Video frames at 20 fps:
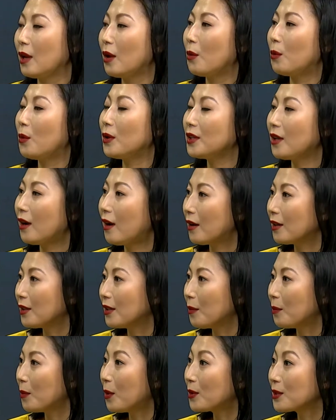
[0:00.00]
What are the
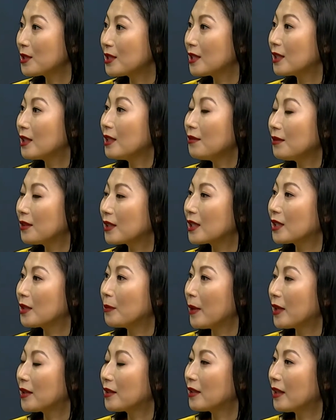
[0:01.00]
most significant
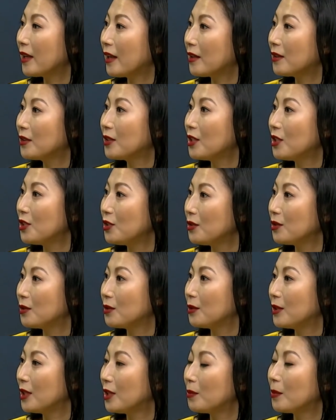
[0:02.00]
mental health
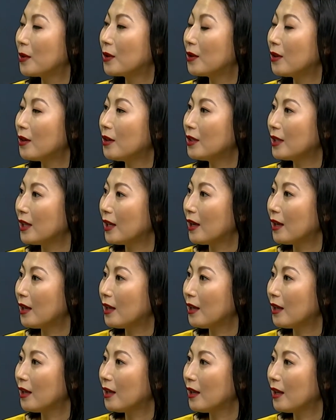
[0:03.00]
issues in Mongolia,
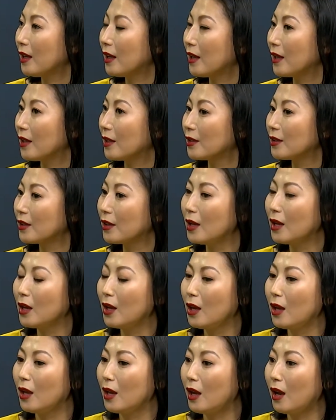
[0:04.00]
and
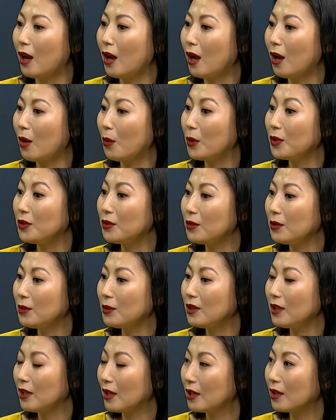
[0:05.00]
what do you
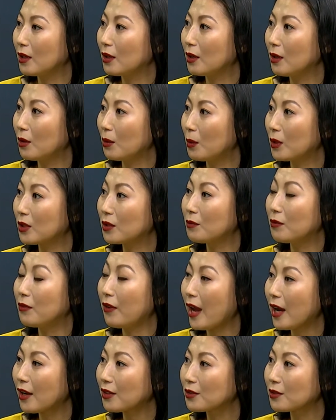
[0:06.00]
think, what
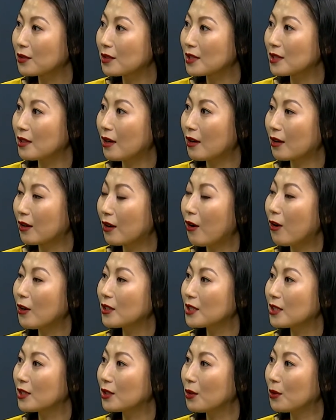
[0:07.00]
factors are
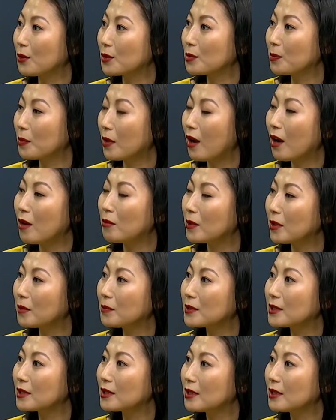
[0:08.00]
causing those problems?